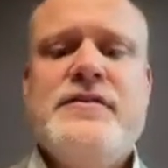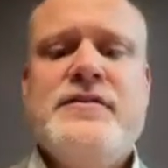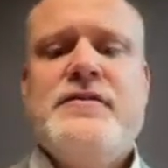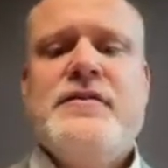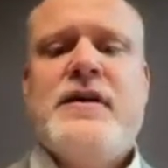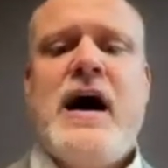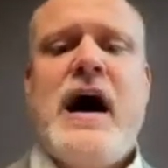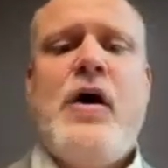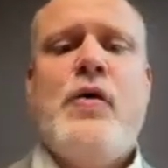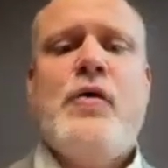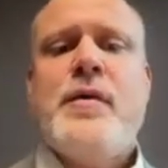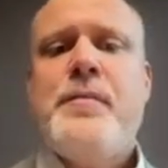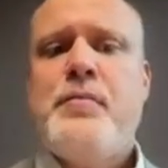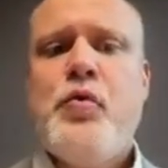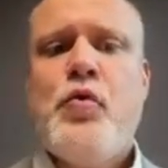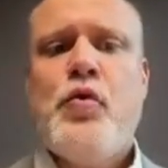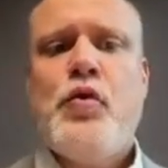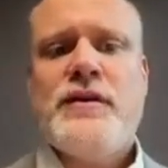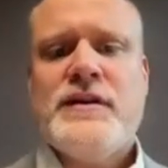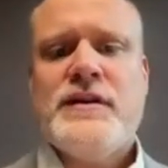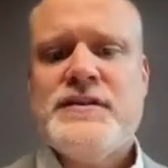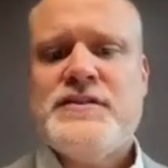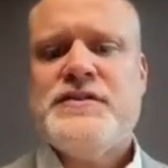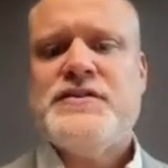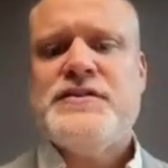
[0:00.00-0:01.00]
how
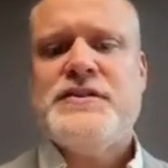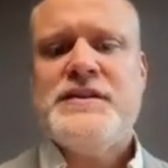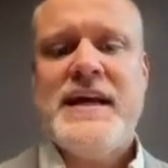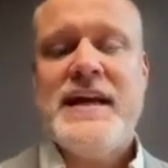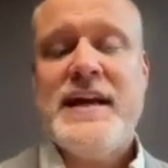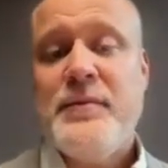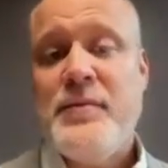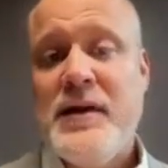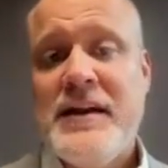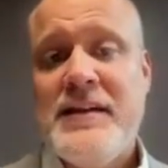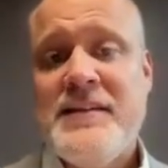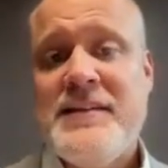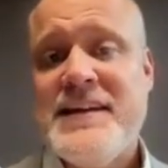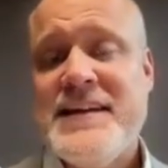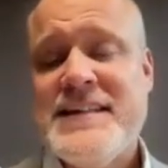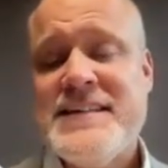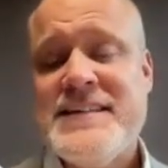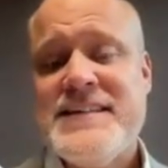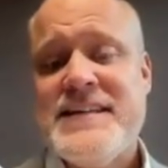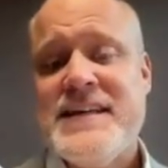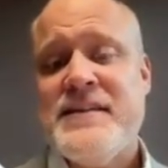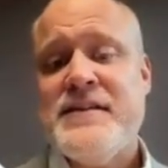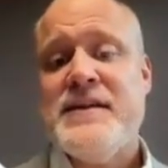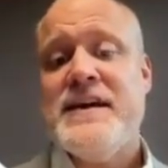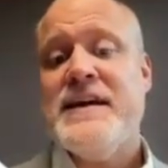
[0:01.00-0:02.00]
important sustainability
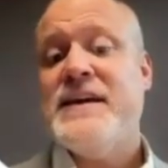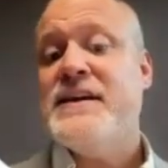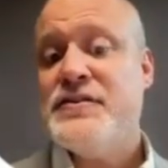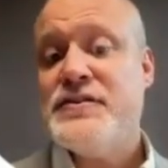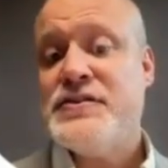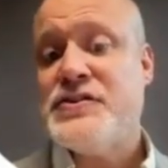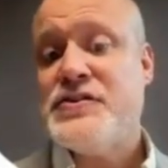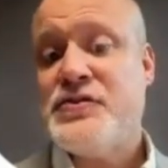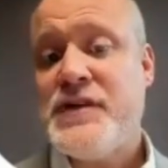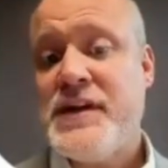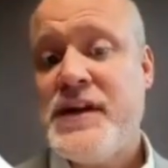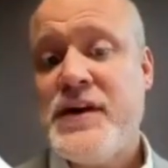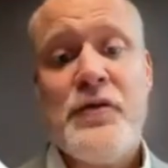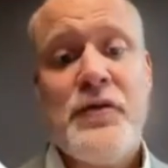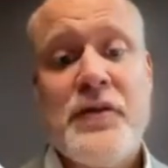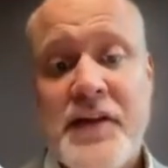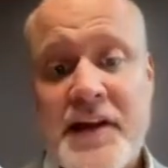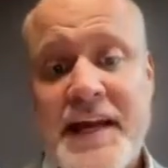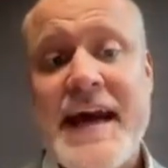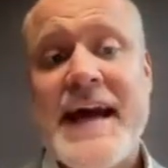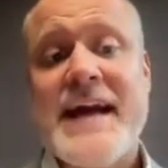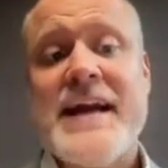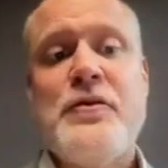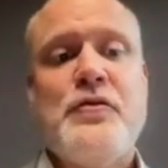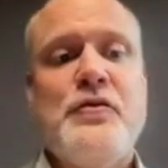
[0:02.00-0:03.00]
is in the industry or the
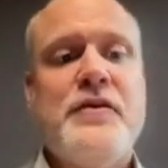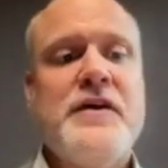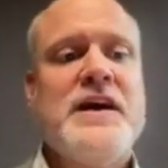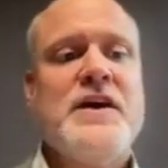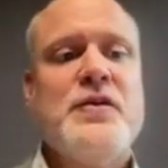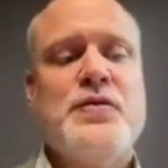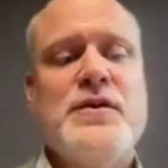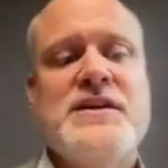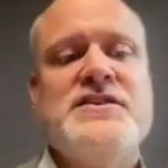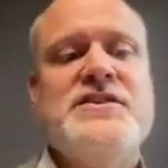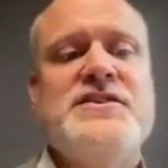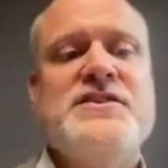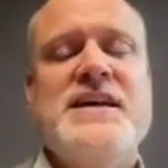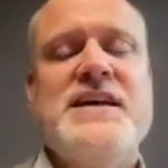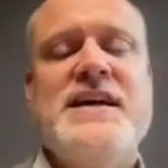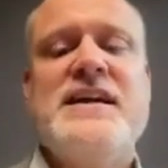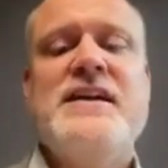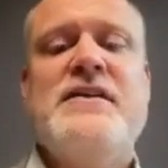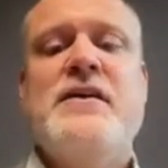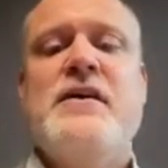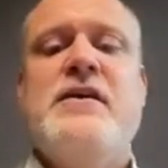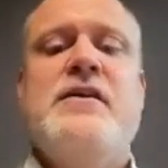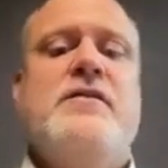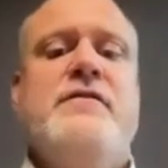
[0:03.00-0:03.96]
category in question